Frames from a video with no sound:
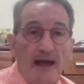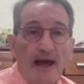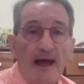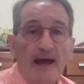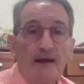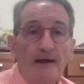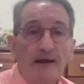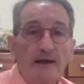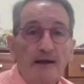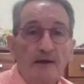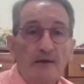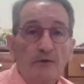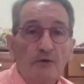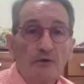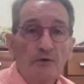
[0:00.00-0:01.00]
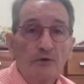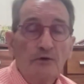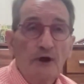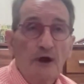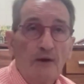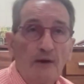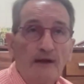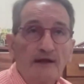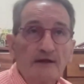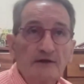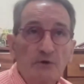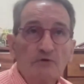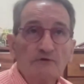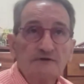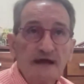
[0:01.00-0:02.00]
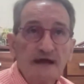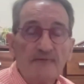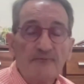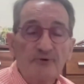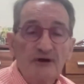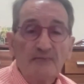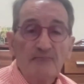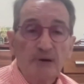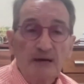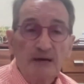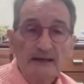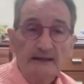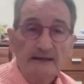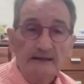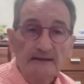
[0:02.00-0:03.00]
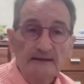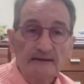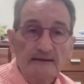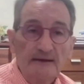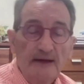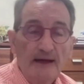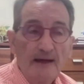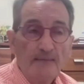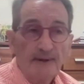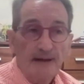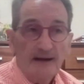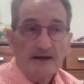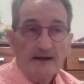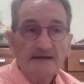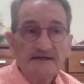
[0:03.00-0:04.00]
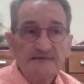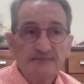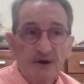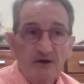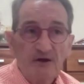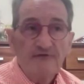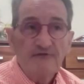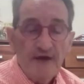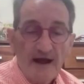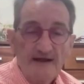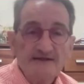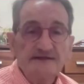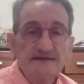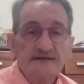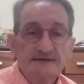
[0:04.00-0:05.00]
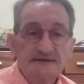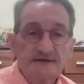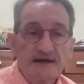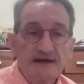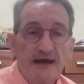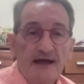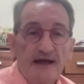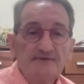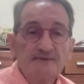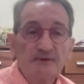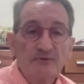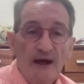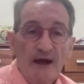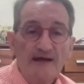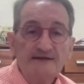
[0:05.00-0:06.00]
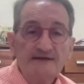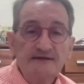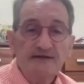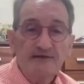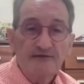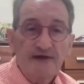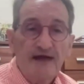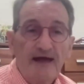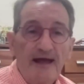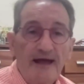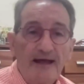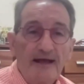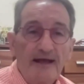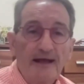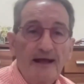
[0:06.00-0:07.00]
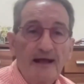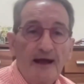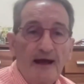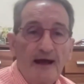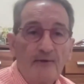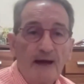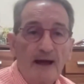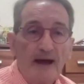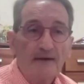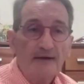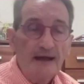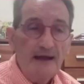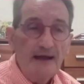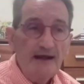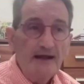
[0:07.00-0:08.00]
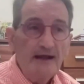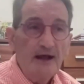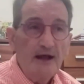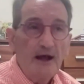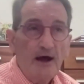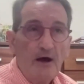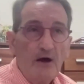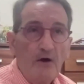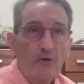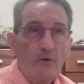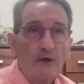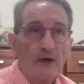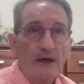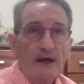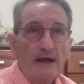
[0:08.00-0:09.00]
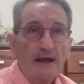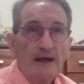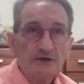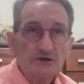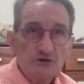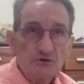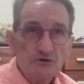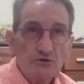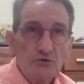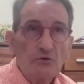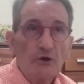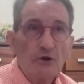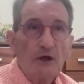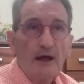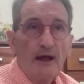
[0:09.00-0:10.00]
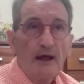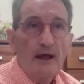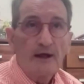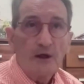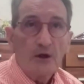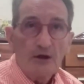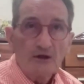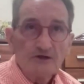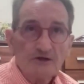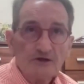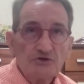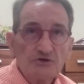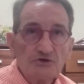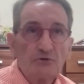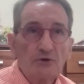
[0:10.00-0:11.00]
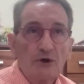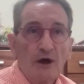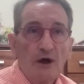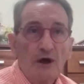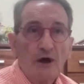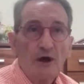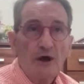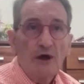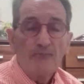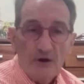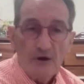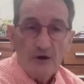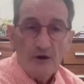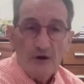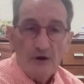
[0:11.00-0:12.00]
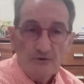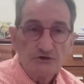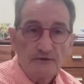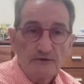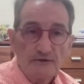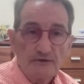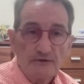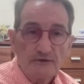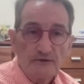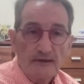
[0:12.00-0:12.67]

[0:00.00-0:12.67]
And, you know, it can all sound pretty bleak, but at least Pope Francis has been raising the flag around needing a whole integral ecological approach.